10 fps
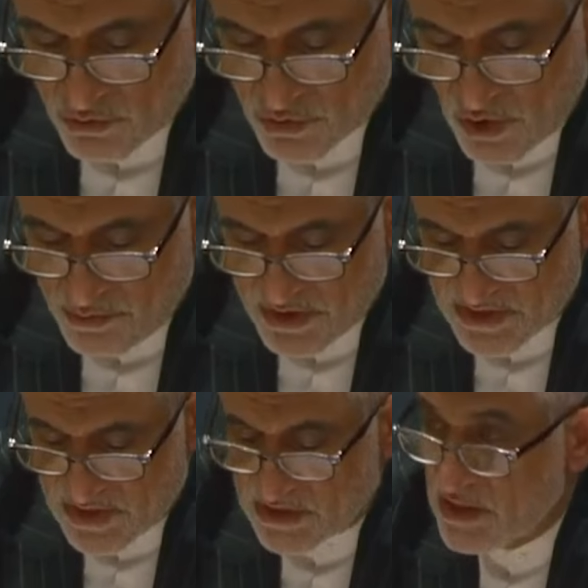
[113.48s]
or shopping
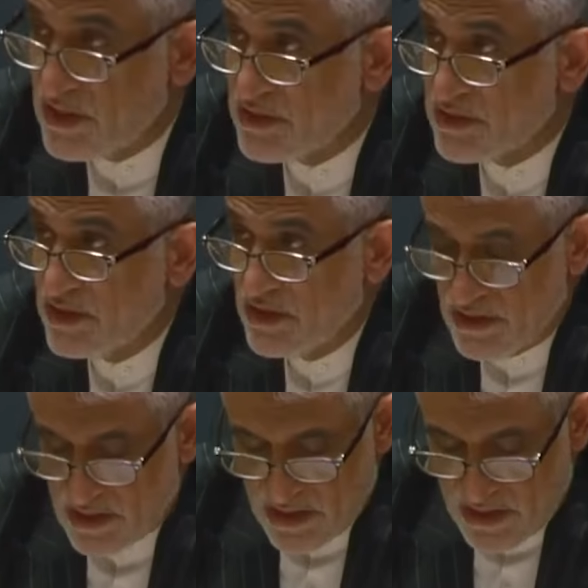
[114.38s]
centers,
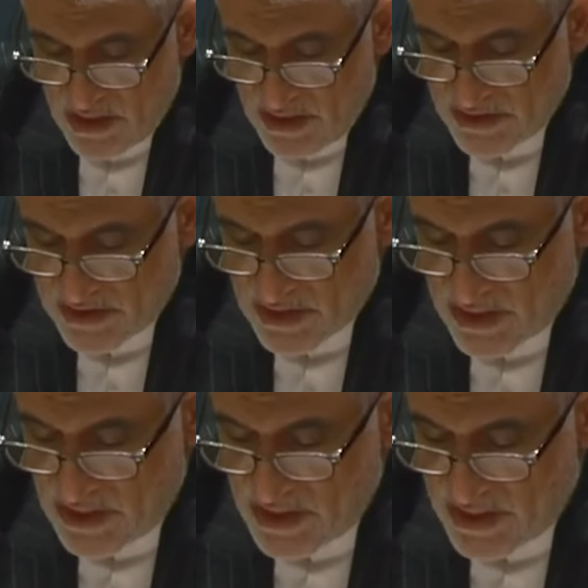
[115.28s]
is a
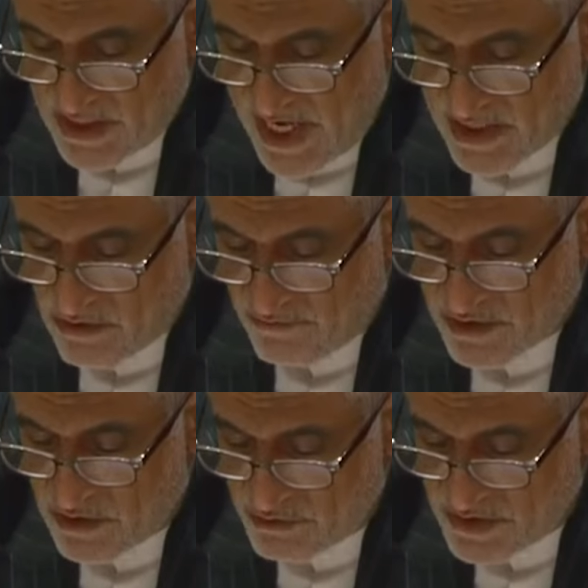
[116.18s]
clear act of
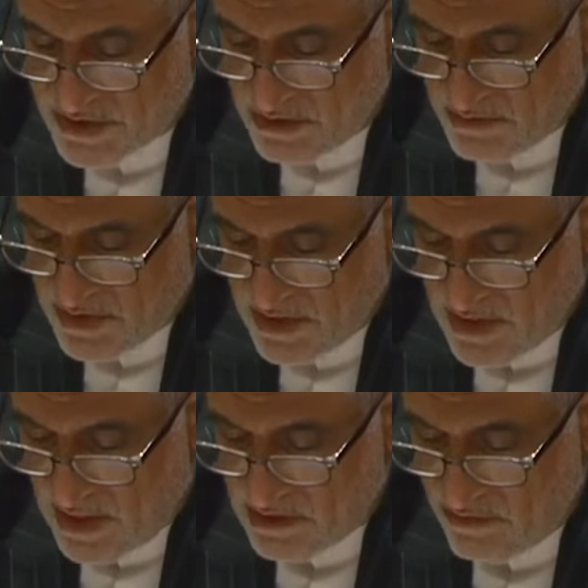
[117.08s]
terrorism
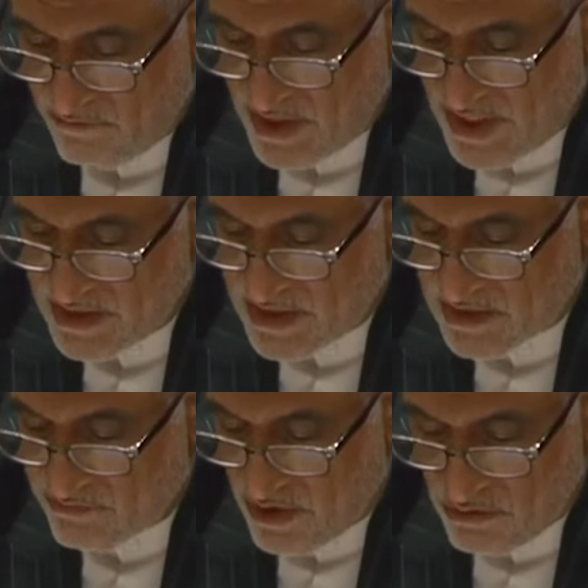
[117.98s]
and a
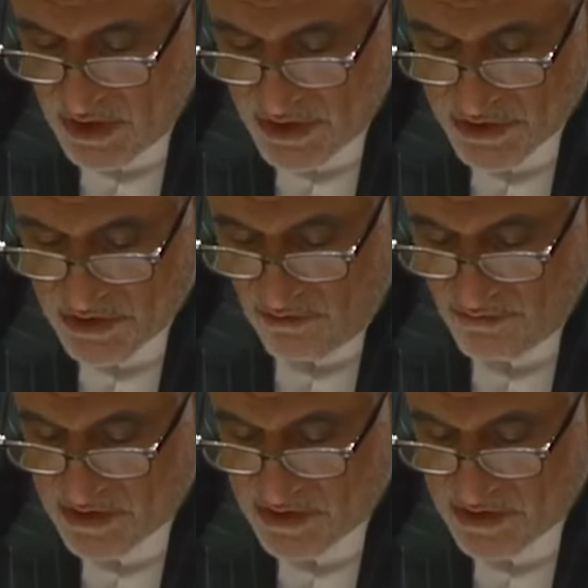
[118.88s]
flagrant violation of